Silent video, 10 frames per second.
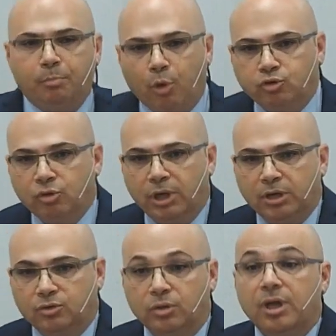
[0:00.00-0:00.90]
Say,
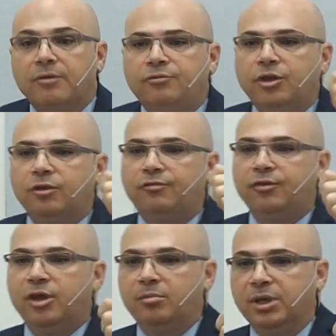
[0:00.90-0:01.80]

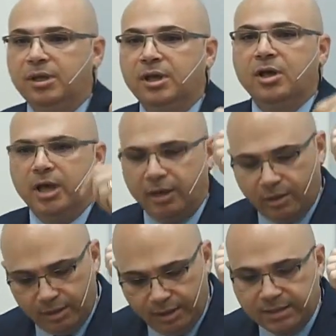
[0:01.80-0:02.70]
Zabalat and
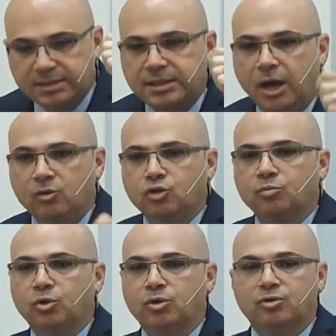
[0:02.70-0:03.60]
Tobias may
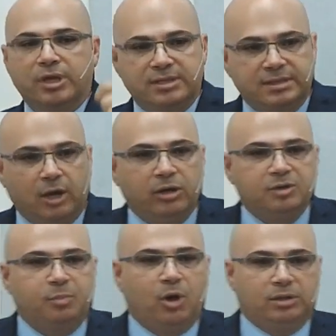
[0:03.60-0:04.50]
be
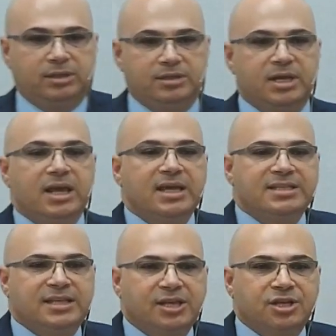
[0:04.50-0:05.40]
bothering you. Restore
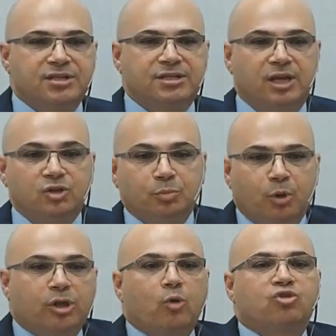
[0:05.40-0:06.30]
the walls,
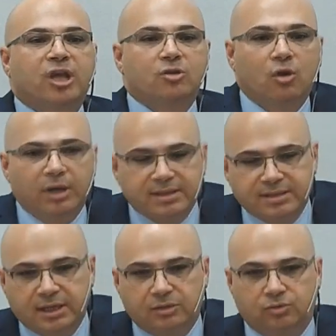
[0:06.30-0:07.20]
restore the gates,
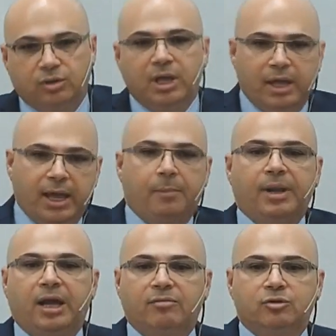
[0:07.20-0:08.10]
be holy because
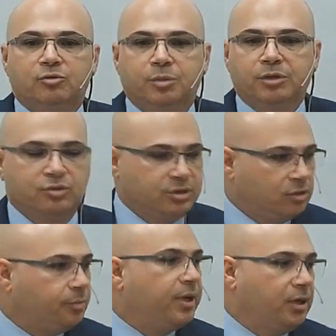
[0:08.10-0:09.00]
the Lord is
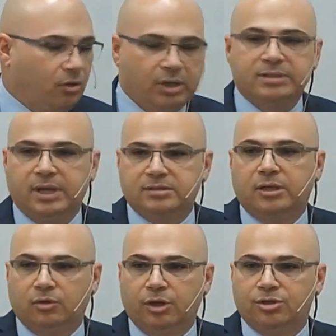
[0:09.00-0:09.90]
holy, is the word of the
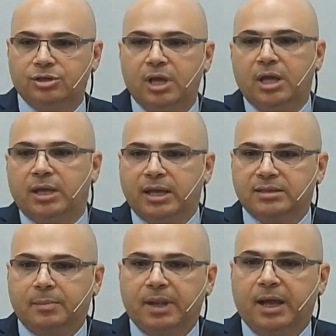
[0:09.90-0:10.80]
Lord for us
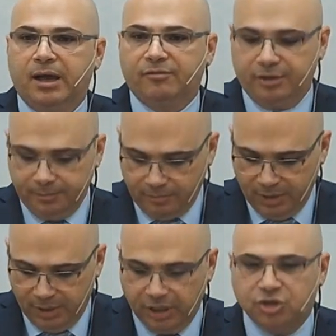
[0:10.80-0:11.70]
tonight.
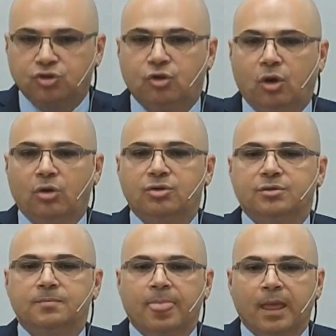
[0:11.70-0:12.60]
May this word
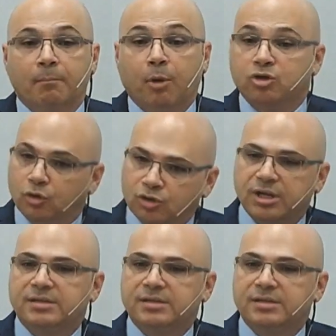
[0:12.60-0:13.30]
and this gift